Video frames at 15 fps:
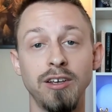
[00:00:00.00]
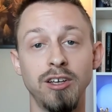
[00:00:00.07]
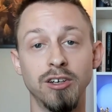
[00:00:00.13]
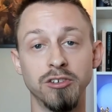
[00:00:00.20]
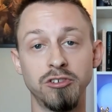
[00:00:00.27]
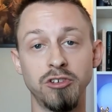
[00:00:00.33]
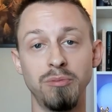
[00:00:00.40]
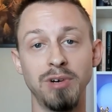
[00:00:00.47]

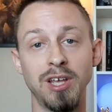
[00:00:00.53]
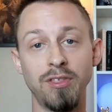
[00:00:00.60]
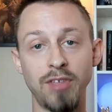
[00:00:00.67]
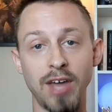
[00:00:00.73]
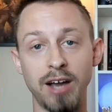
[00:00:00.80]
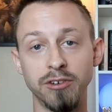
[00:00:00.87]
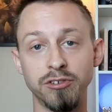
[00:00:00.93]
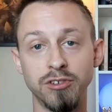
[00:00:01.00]
so many
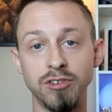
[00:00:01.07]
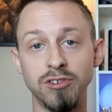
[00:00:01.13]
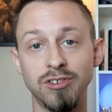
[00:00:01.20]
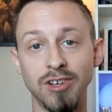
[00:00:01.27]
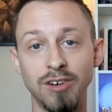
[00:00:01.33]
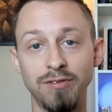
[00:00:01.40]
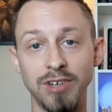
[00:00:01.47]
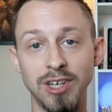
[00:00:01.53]
thousands
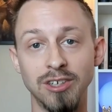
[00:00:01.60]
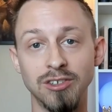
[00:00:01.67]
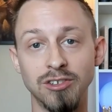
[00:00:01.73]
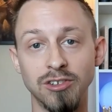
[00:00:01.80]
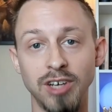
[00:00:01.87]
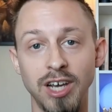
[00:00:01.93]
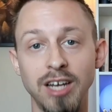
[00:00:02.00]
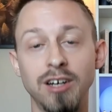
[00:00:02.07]
of
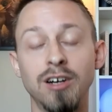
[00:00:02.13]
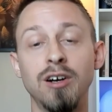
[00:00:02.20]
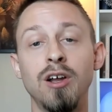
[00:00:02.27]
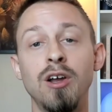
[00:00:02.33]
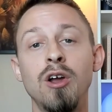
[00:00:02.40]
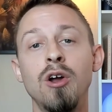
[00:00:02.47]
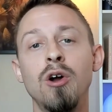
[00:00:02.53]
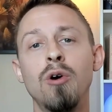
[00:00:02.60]
years later.
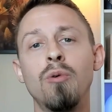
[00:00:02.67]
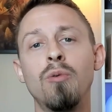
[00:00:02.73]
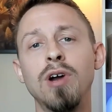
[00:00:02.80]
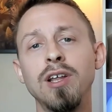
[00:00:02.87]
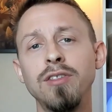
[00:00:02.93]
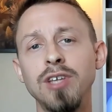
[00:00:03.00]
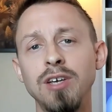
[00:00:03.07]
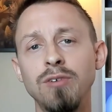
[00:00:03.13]

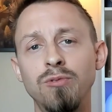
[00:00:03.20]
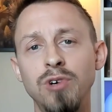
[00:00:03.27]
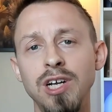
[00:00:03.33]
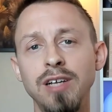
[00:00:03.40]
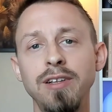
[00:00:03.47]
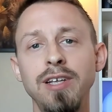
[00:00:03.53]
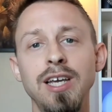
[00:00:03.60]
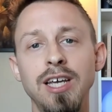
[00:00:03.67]
One of the
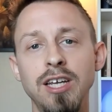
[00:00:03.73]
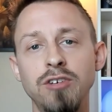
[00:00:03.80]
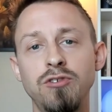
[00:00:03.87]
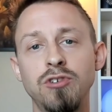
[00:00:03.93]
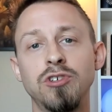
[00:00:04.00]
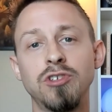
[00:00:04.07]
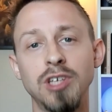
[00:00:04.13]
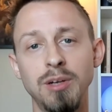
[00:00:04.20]
really
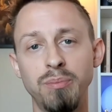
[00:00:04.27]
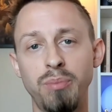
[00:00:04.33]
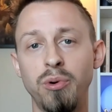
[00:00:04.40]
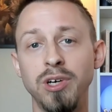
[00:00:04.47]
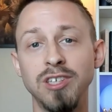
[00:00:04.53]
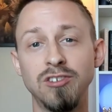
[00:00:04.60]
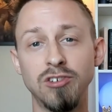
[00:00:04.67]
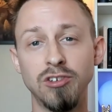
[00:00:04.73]
interesting
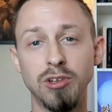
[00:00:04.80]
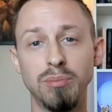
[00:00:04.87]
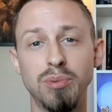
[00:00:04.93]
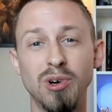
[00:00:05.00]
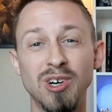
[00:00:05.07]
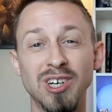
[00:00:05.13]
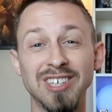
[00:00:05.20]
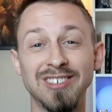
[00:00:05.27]
points of the
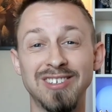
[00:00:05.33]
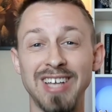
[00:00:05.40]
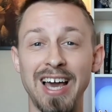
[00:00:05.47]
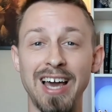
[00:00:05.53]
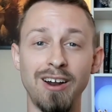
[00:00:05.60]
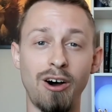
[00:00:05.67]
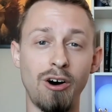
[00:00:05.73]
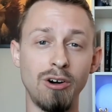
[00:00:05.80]
book is
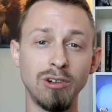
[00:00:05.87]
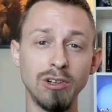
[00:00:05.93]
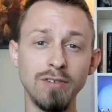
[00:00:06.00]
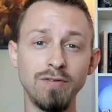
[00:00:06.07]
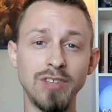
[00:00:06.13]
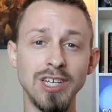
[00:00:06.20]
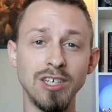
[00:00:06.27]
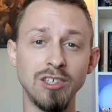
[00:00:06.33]
that all
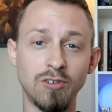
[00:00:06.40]
of these